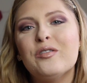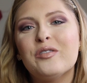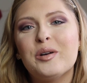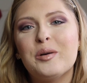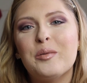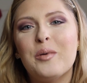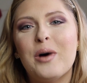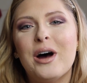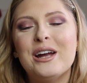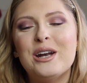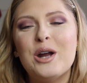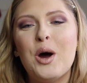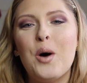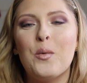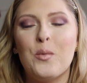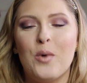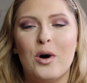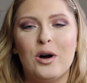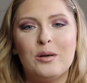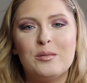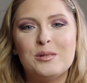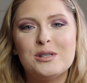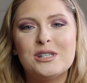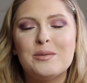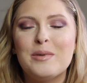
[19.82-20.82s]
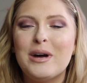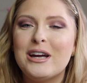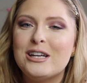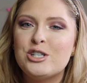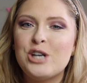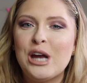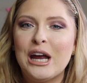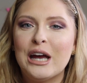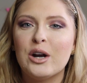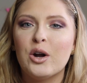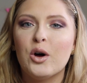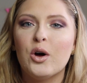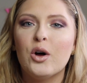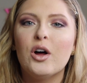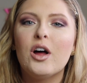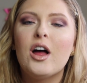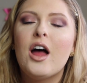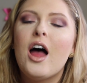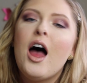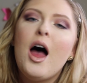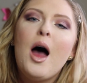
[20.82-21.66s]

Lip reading: everyone, welcome to my channel.